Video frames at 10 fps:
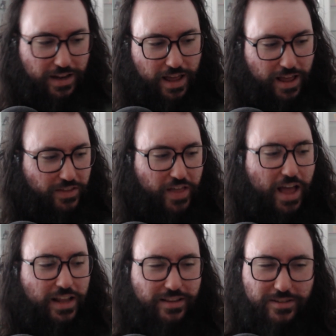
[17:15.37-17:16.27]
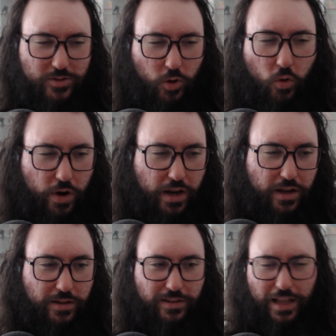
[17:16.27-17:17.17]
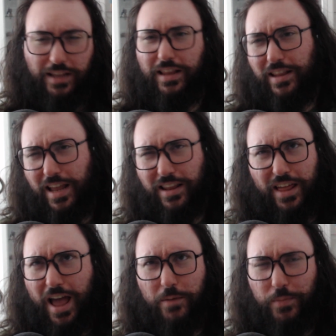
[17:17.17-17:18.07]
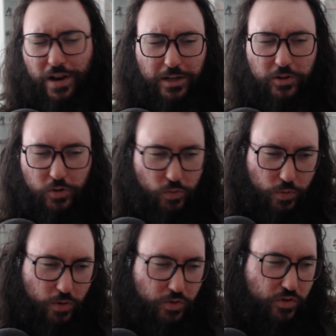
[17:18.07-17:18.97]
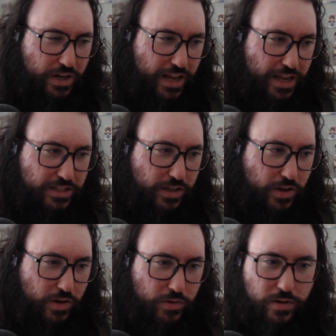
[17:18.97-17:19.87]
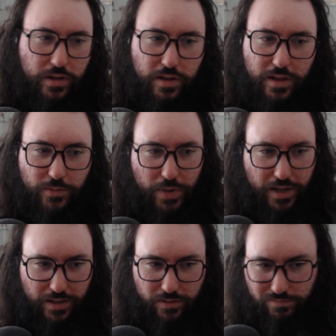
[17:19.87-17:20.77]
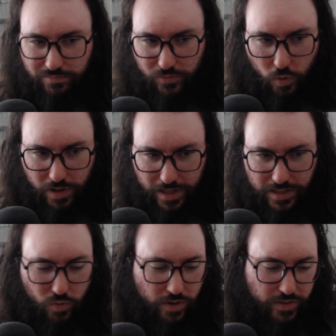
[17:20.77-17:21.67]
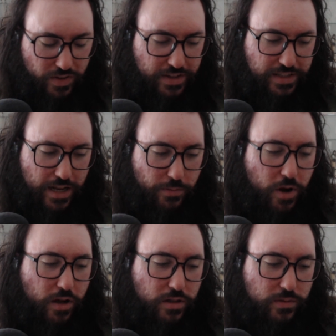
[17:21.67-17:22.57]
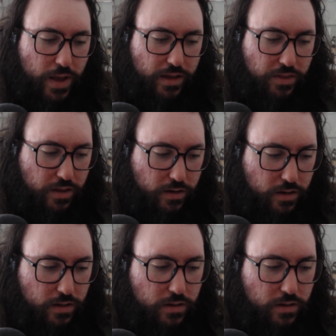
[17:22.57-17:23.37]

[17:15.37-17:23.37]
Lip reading: And that story, like that happened like 2 or 3 days ago. But this is one of the things that I bought back then.